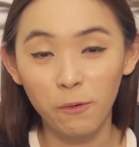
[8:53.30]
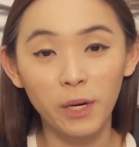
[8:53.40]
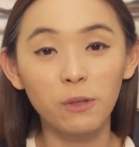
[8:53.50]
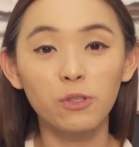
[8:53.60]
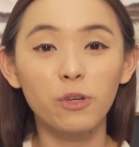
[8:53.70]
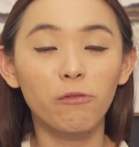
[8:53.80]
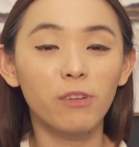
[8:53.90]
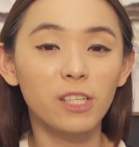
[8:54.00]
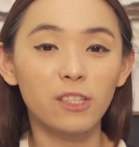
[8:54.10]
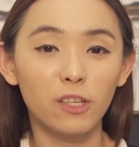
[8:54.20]
When I was doing
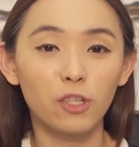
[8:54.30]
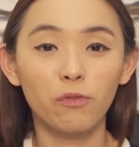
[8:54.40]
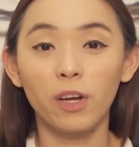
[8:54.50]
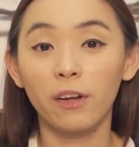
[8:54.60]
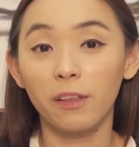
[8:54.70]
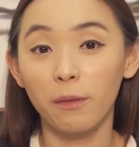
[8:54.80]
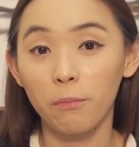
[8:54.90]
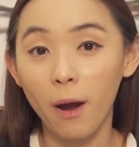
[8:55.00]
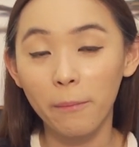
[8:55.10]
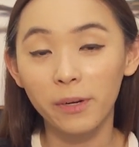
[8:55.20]
research regarding the
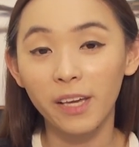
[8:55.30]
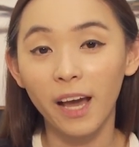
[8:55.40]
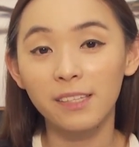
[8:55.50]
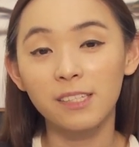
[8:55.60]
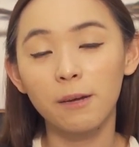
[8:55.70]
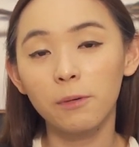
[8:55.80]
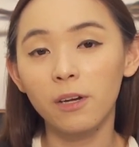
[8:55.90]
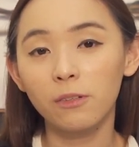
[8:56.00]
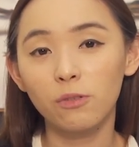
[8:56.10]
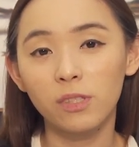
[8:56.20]
property, I
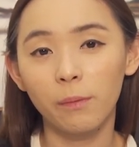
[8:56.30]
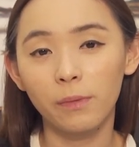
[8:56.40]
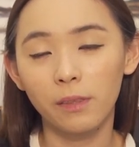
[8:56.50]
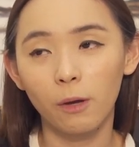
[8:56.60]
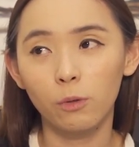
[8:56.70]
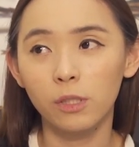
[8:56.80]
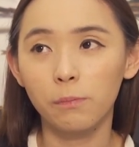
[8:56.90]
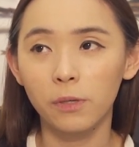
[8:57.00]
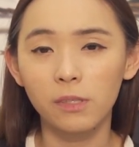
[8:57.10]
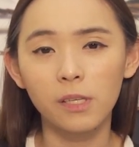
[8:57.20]
stumbled onto something that was
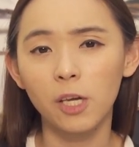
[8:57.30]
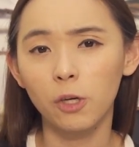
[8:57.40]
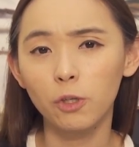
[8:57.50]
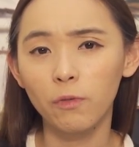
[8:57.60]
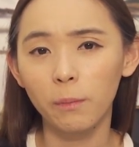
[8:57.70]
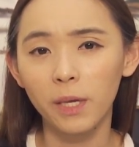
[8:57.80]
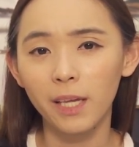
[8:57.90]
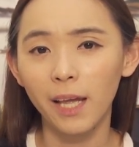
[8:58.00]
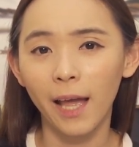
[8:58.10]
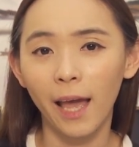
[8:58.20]
personally huge for
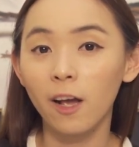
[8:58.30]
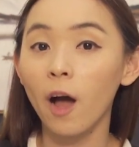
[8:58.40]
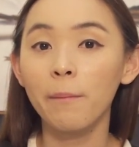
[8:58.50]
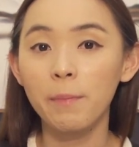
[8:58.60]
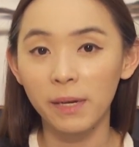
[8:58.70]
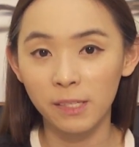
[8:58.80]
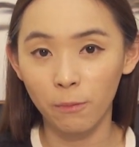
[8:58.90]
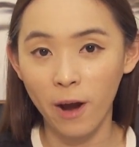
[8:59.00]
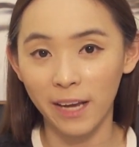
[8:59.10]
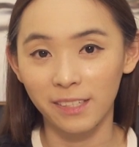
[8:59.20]
me and caught me by
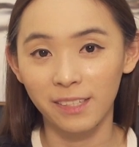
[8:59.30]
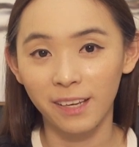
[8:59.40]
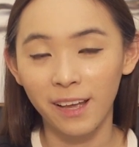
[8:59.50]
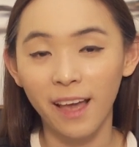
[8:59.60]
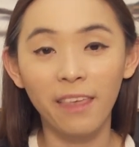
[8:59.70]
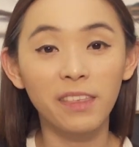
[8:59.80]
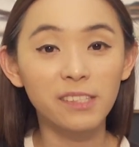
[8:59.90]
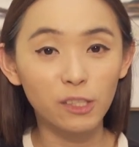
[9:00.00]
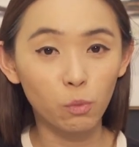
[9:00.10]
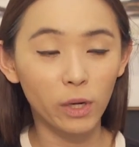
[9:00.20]
surprise. And
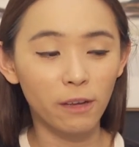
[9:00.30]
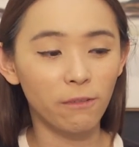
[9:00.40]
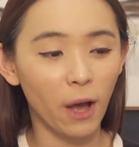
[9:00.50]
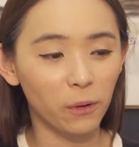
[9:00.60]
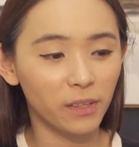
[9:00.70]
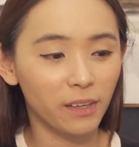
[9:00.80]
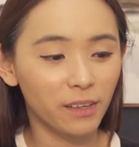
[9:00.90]
this is what I found.